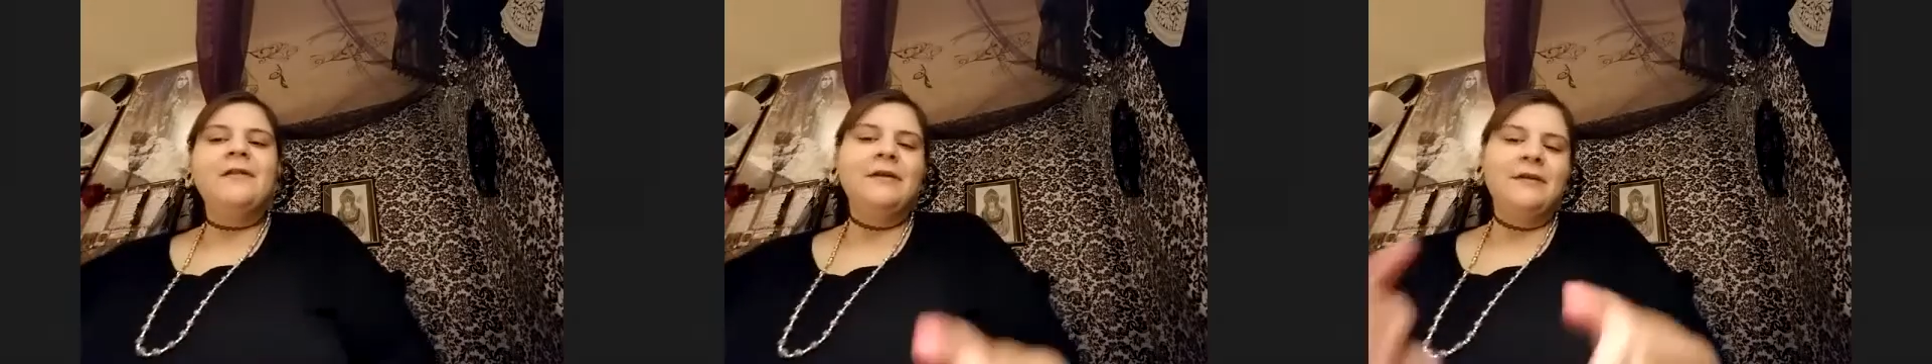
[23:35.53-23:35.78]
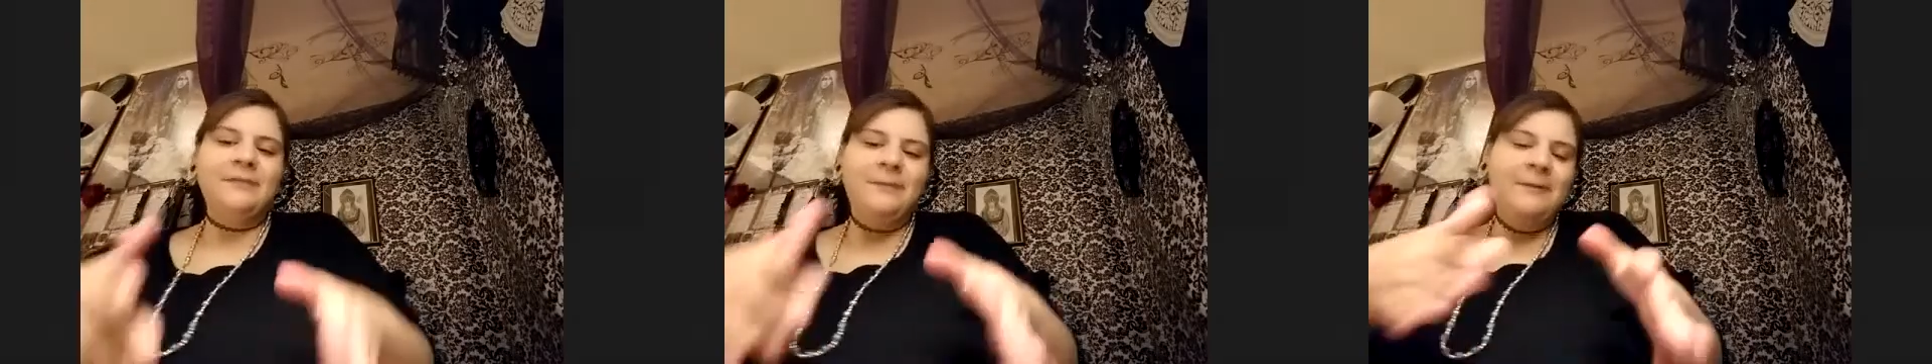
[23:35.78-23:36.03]
Like
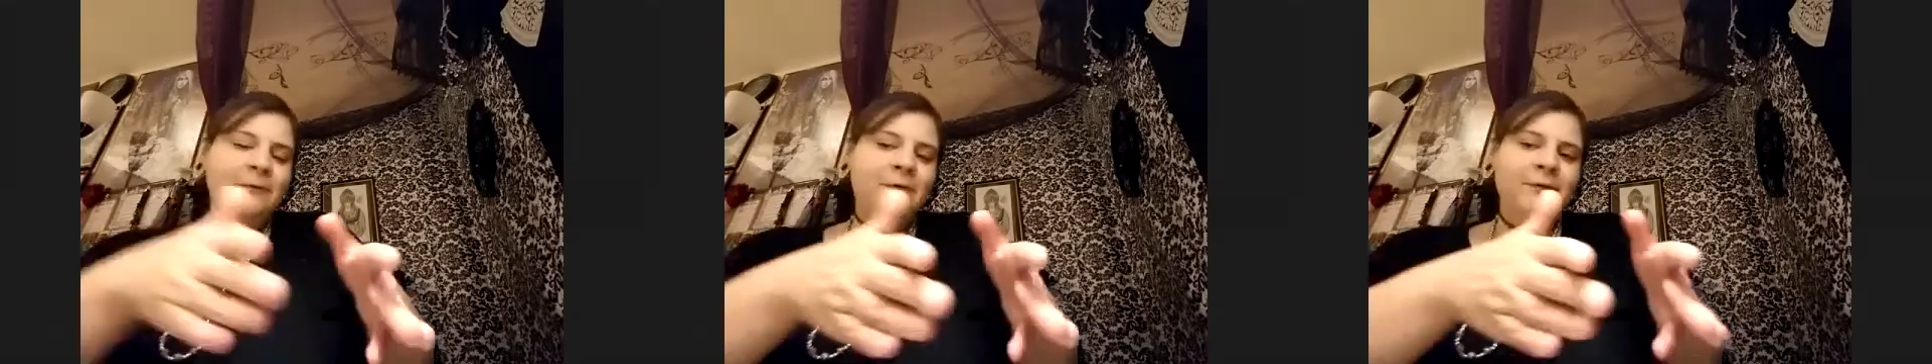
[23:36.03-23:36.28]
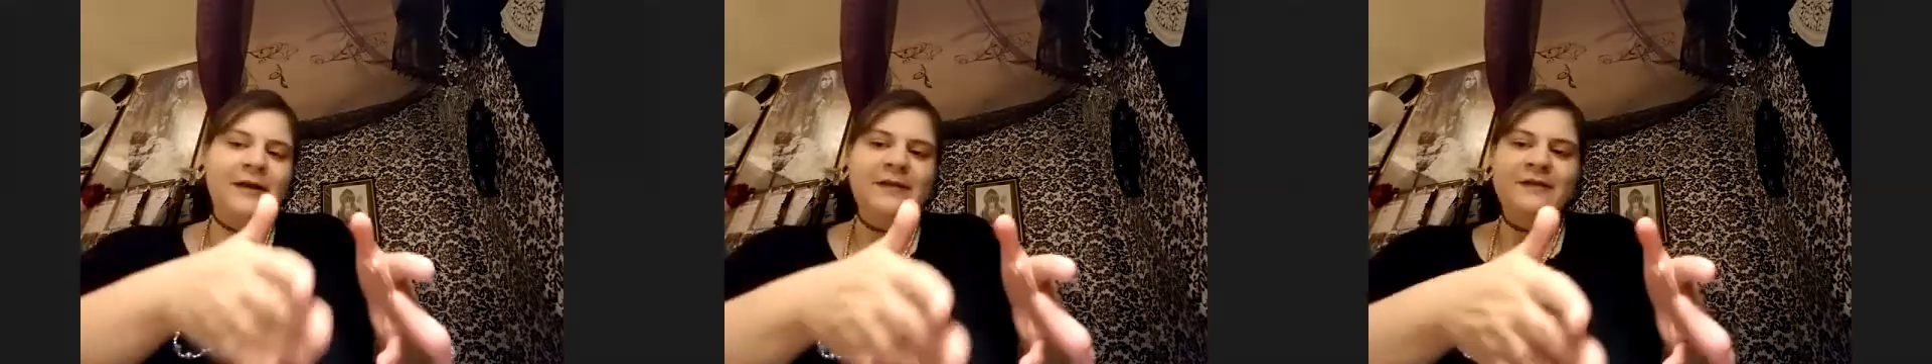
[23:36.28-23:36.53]
the people who
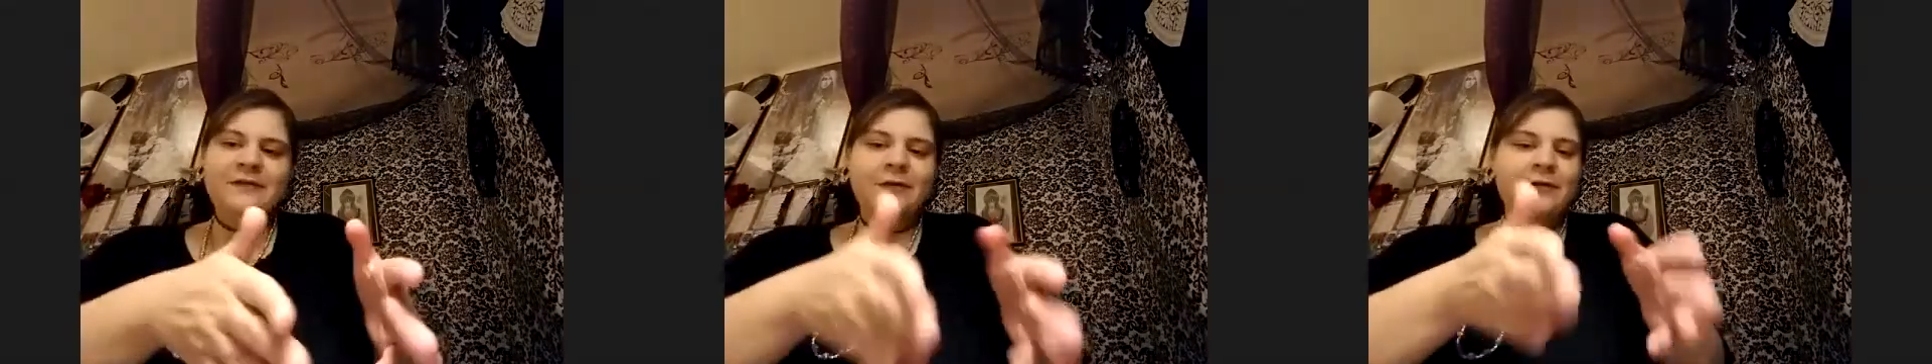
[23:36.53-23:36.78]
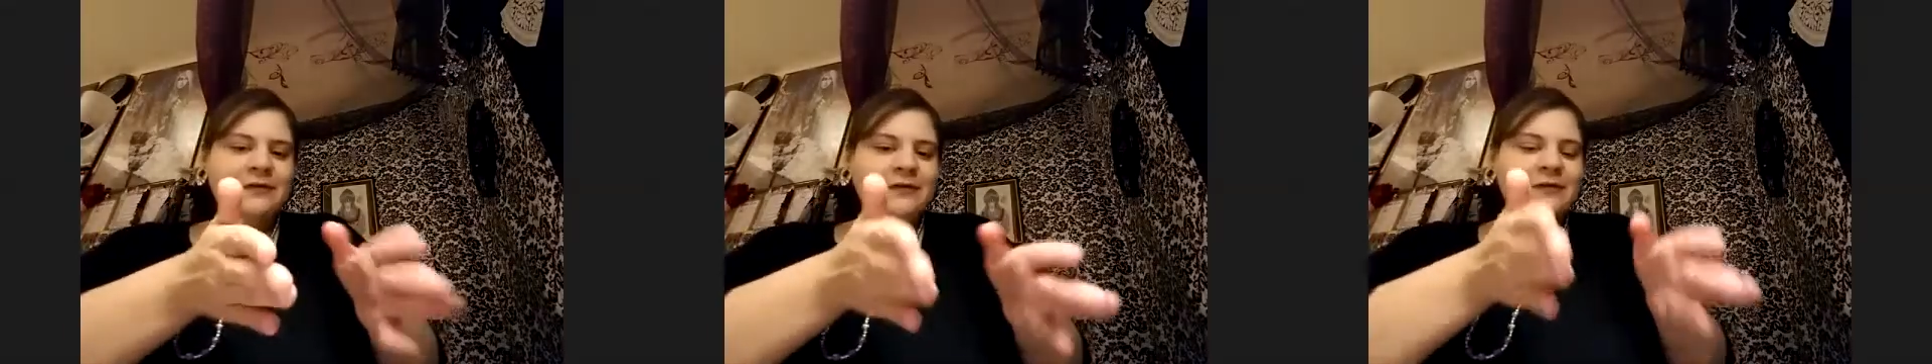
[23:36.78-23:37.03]
write
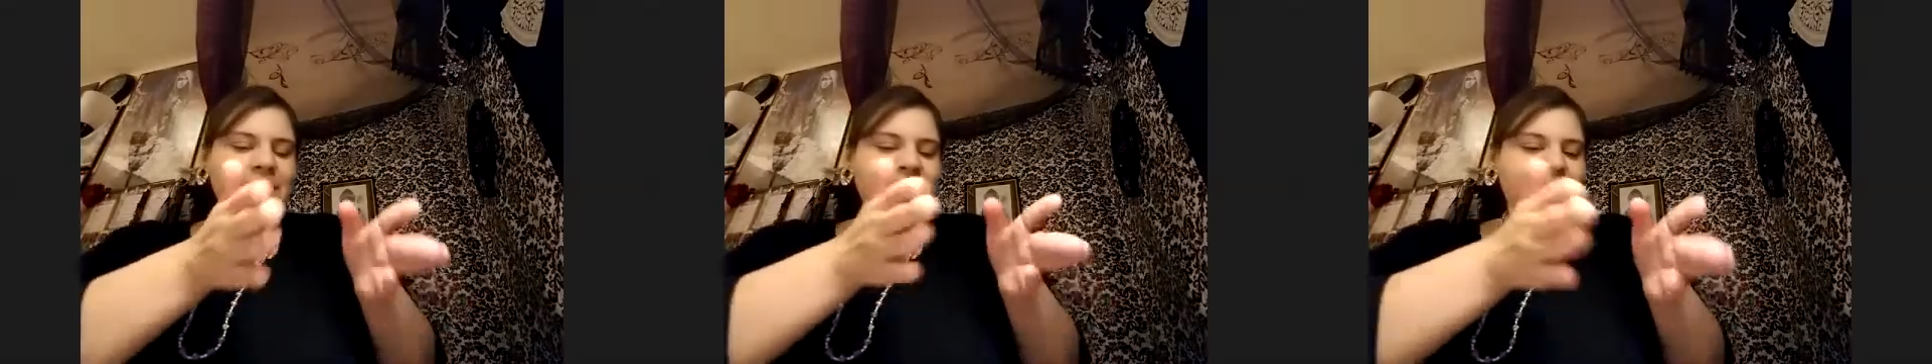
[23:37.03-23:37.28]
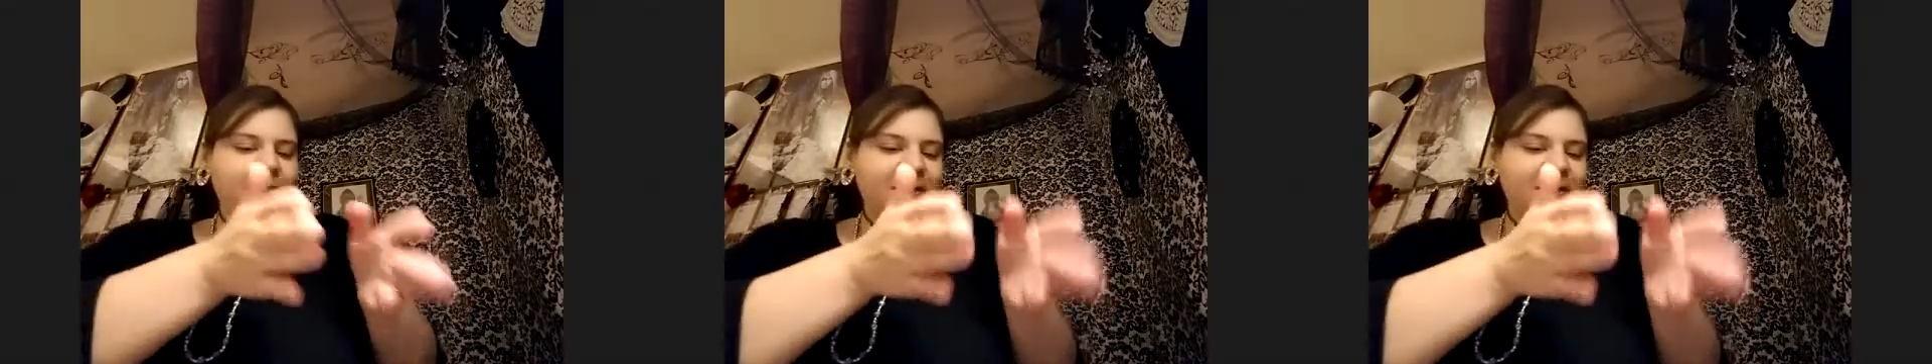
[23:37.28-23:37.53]
historical says, oh,
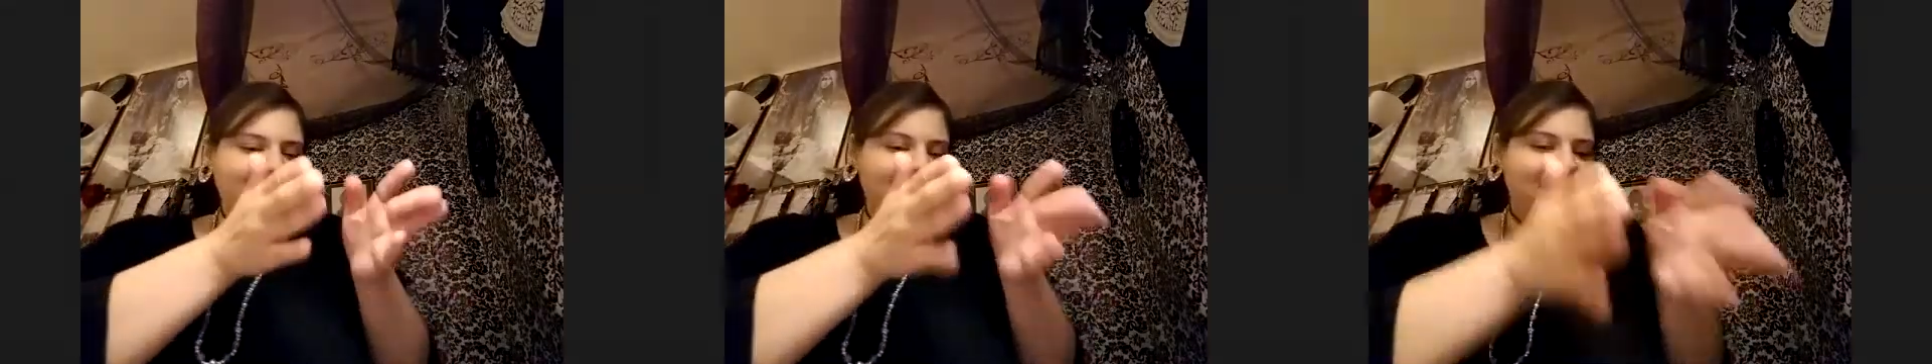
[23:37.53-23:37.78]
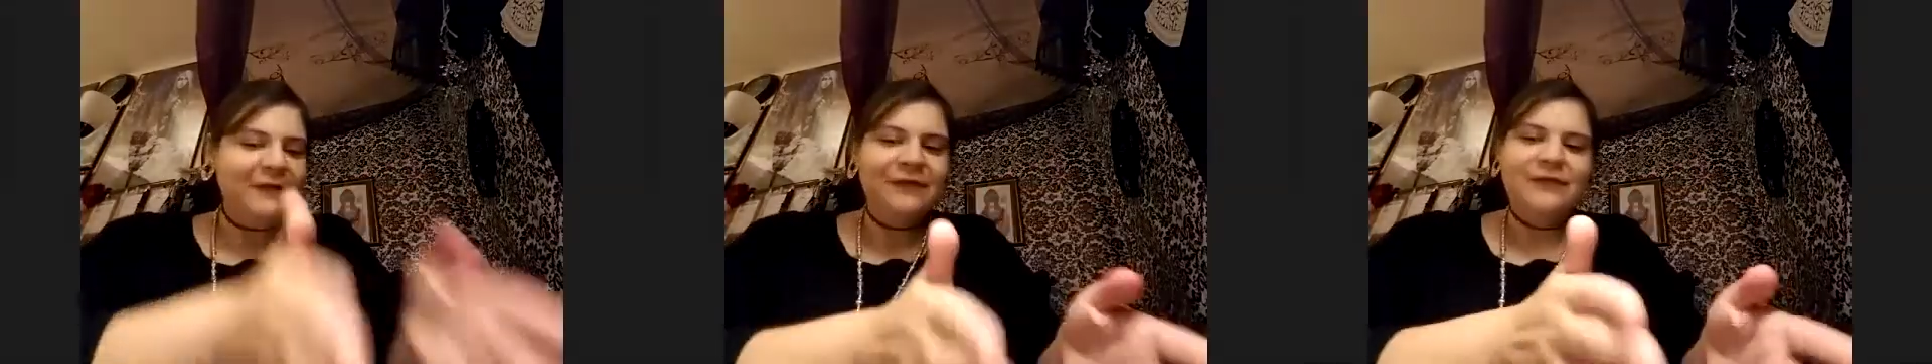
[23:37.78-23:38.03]
you must have
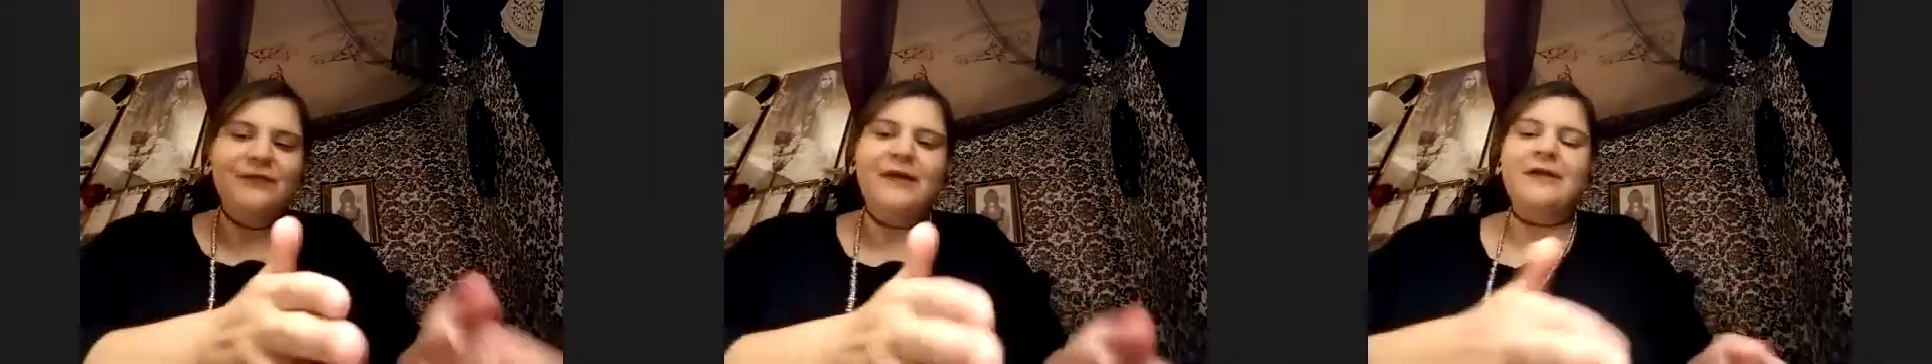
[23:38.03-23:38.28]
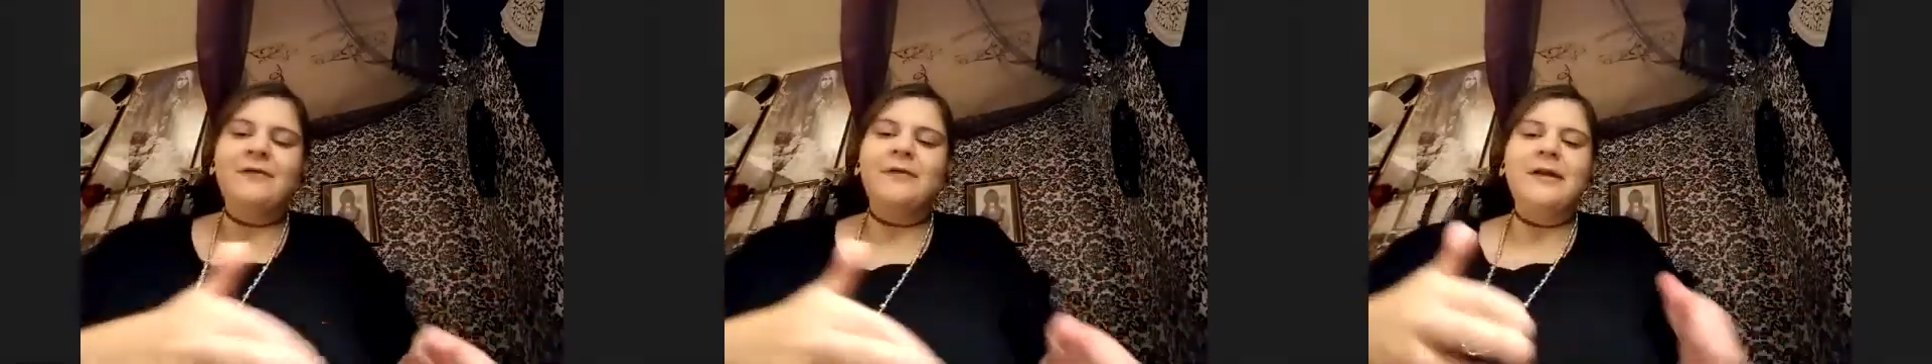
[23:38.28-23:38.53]
every
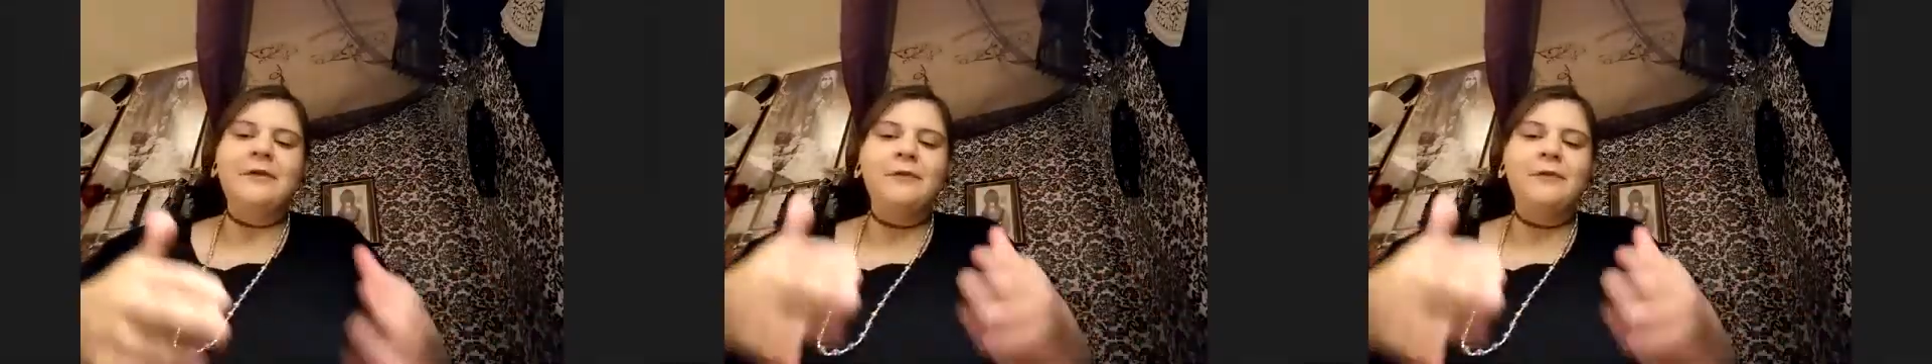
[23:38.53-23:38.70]
fact right,